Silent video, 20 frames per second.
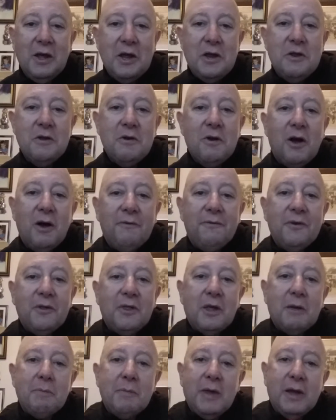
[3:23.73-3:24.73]
And you offer
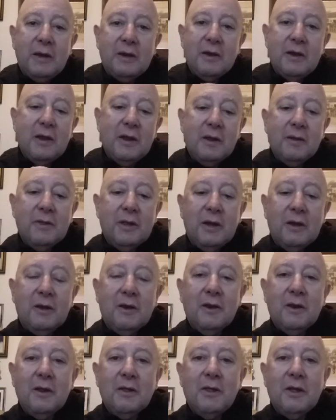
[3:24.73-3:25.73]
them that
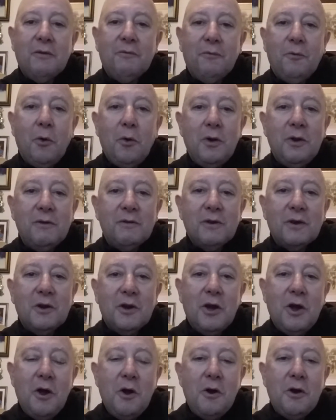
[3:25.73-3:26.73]

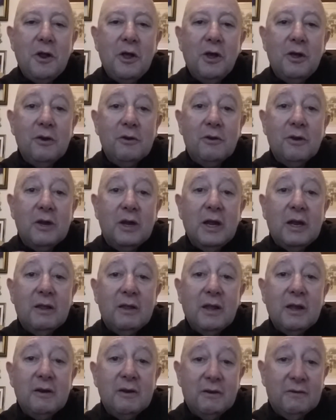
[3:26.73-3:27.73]
4-digit code to
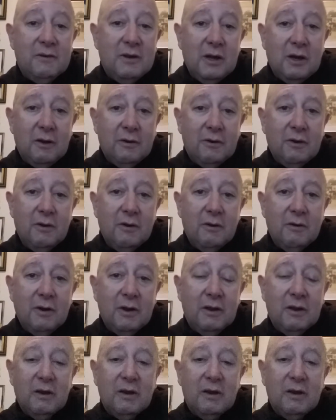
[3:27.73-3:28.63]
get their discount, right?